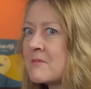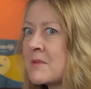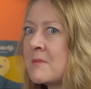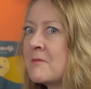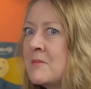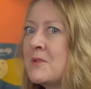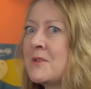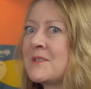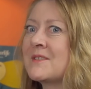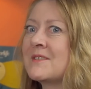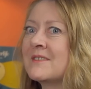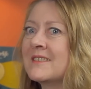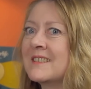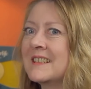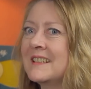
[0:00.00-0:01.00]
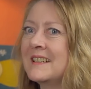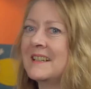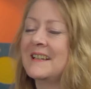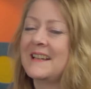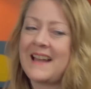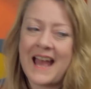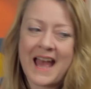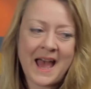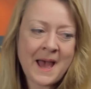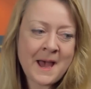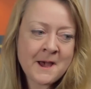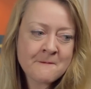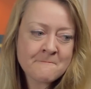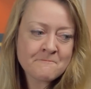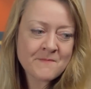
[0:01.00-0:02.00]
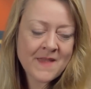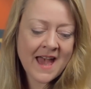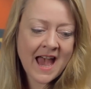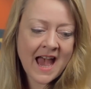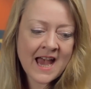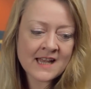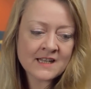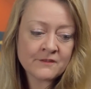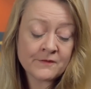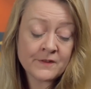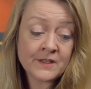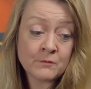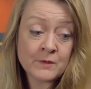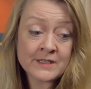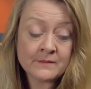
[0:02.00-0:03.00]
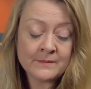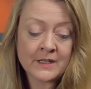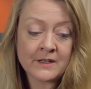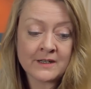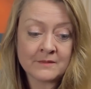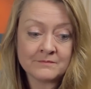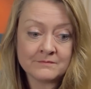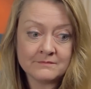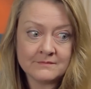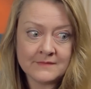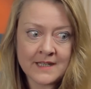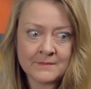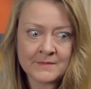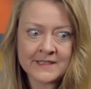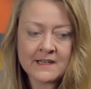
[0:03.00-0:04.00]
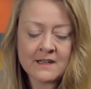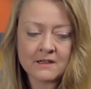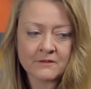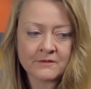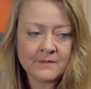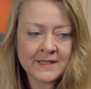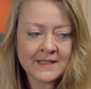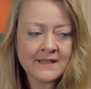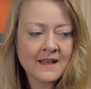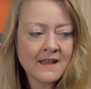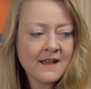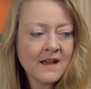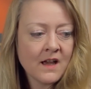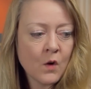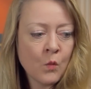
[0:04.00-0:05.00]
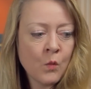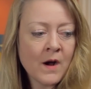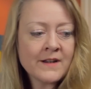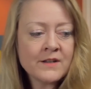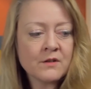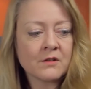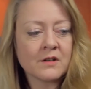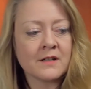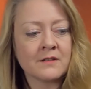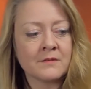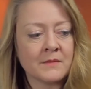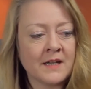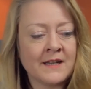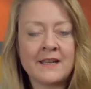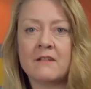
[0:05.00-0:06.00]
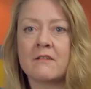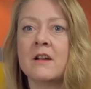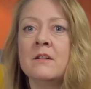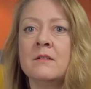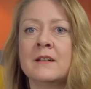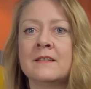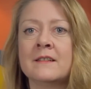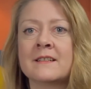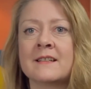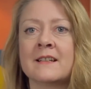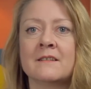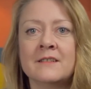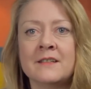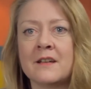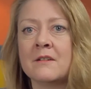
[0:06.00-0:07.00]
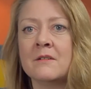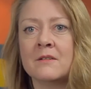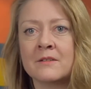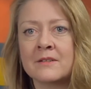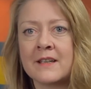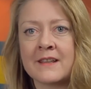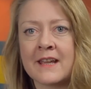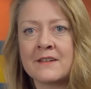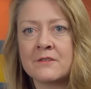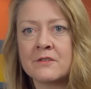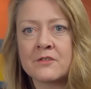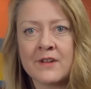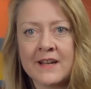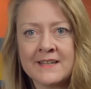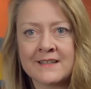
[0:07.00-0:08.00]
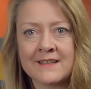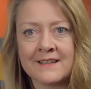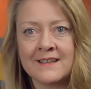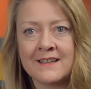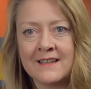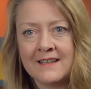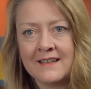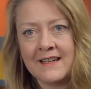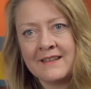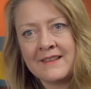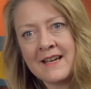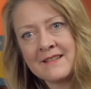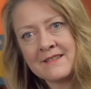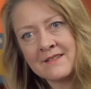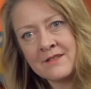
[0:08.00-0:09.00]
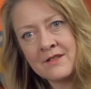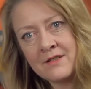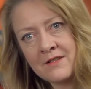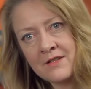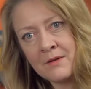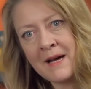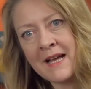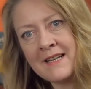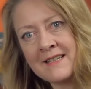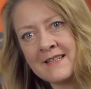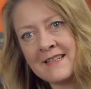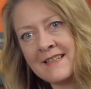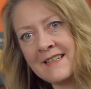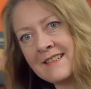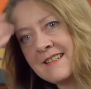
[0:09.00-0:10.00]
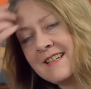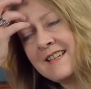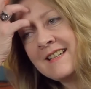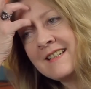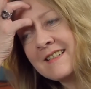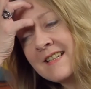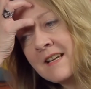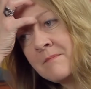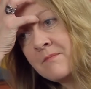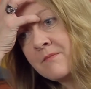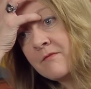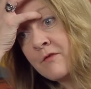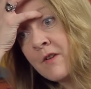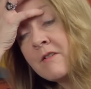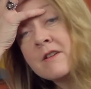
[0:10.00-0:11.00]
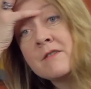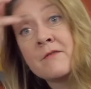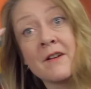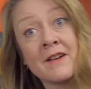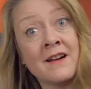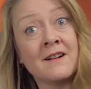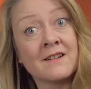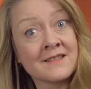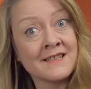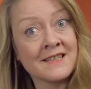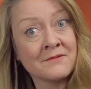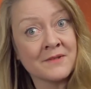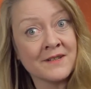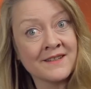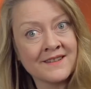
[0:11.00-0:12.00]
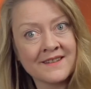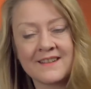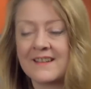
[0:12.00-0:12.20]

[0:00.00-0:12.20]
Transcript: drip of poison. And for the whistleblower himself, I mean, one, you're a hero, and on the other hand, you're a traitor. And that duality is very, very hard to live with,